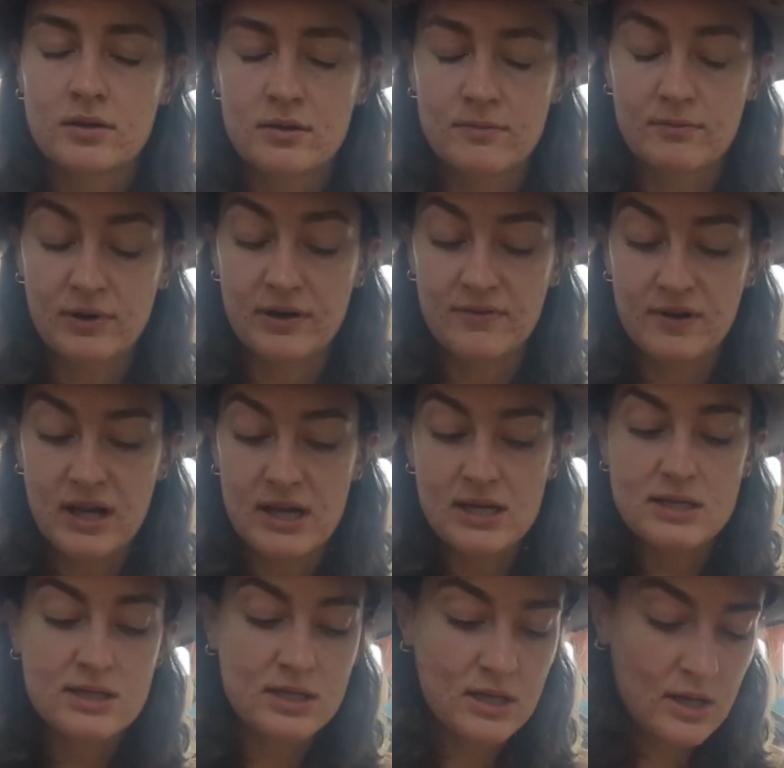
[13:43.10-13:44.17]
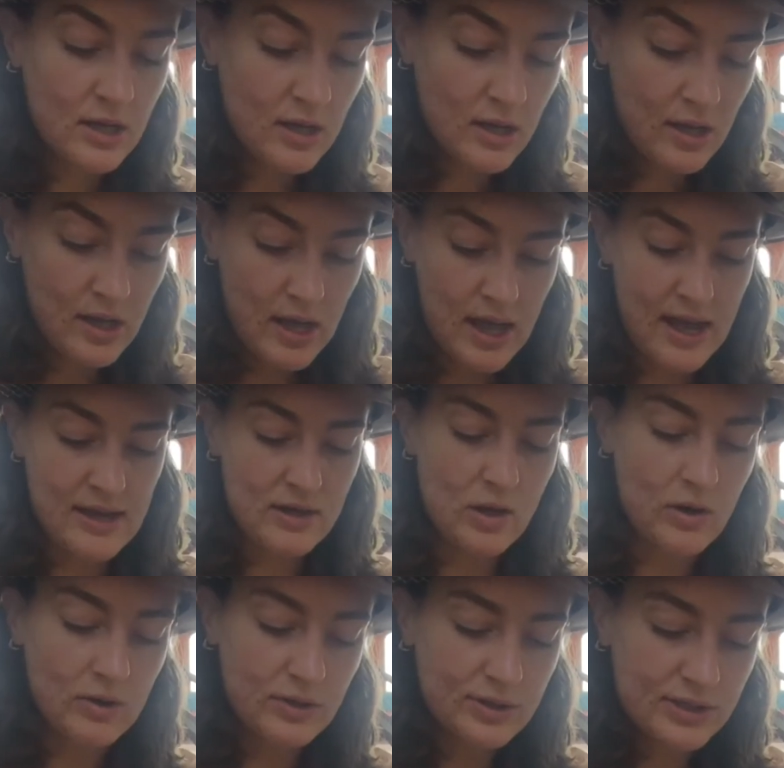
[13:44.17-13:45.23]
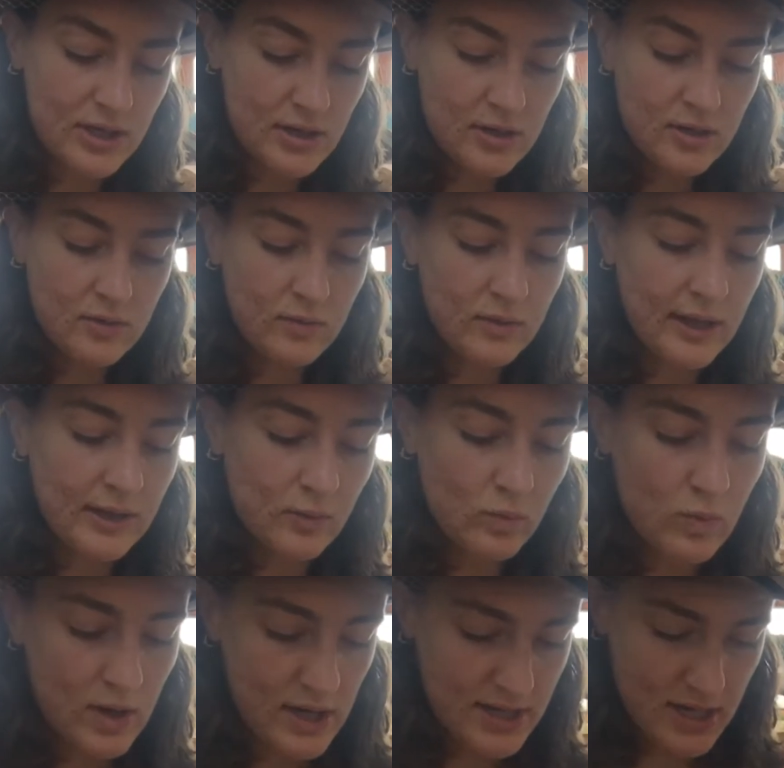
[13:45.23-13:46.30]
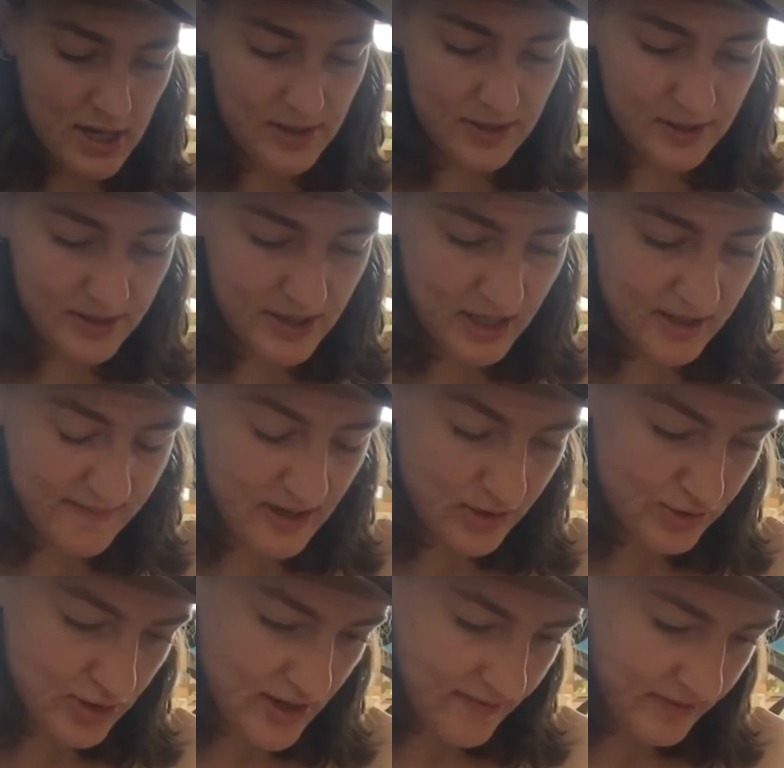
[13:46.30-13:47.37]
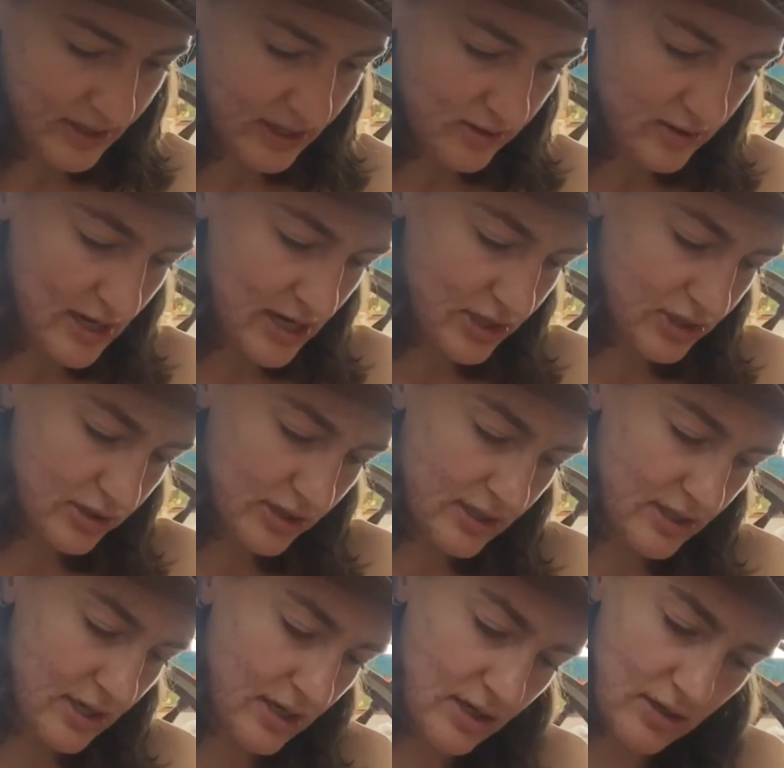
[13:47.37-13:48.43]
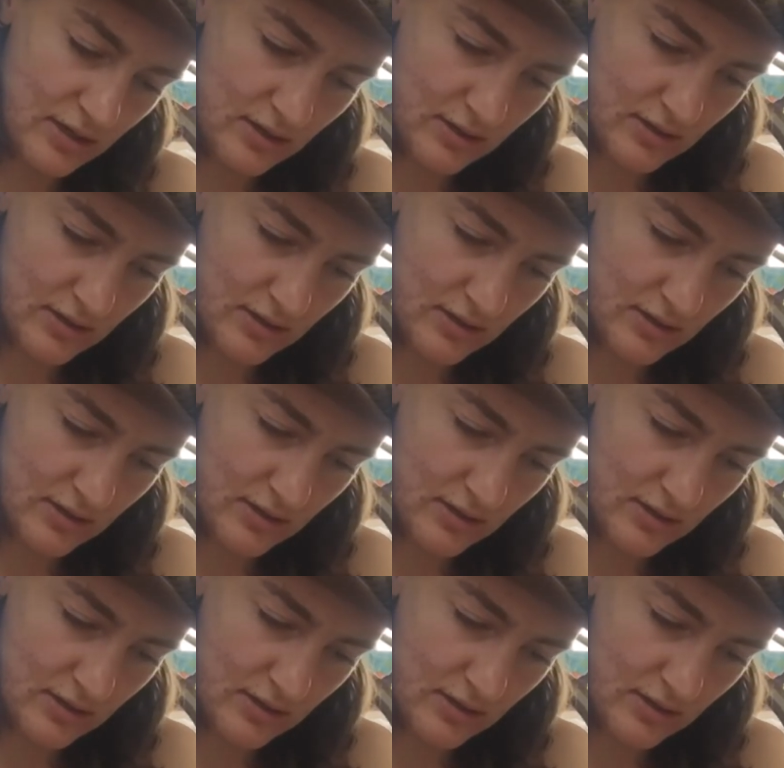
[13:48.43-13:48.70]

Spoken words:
briefcase. And also, like, one other thing about traveling internationally that